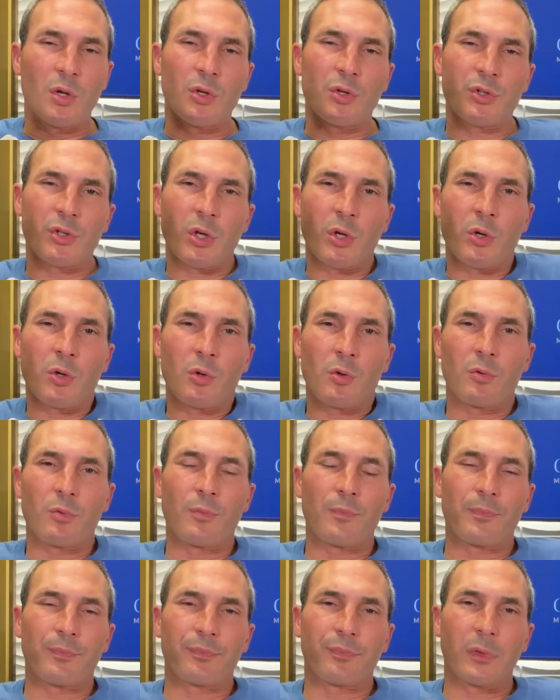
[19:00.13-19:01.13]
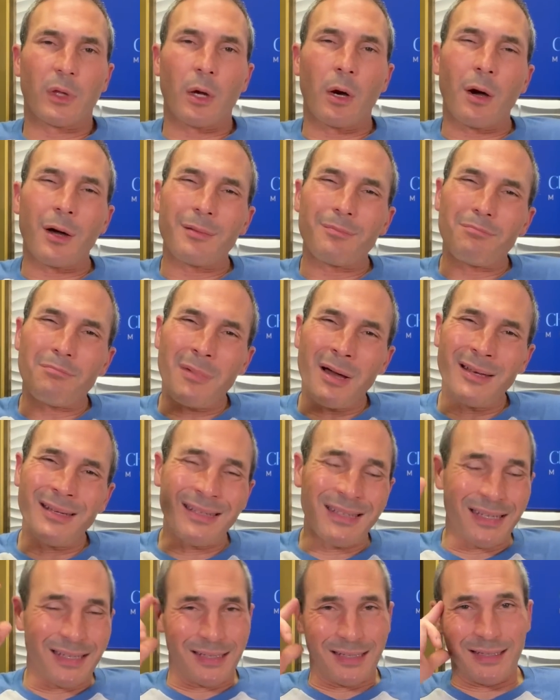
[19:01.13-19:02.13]
So on
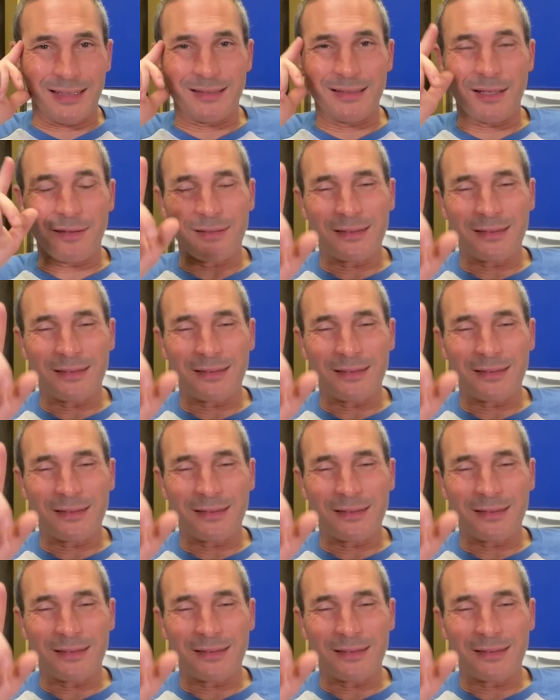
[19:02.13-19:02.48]
Monday, now